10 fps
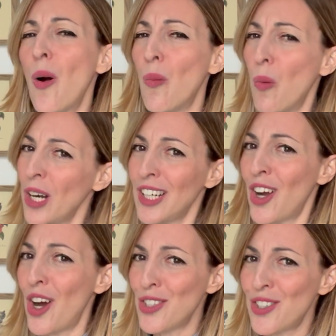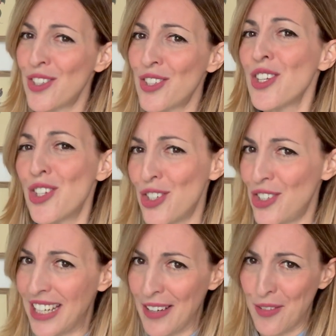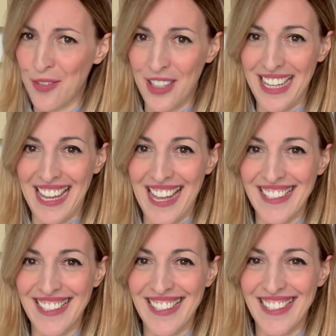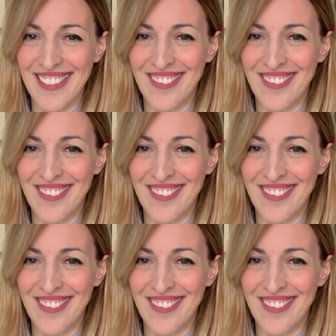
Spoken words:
What costs should you cover for your guests?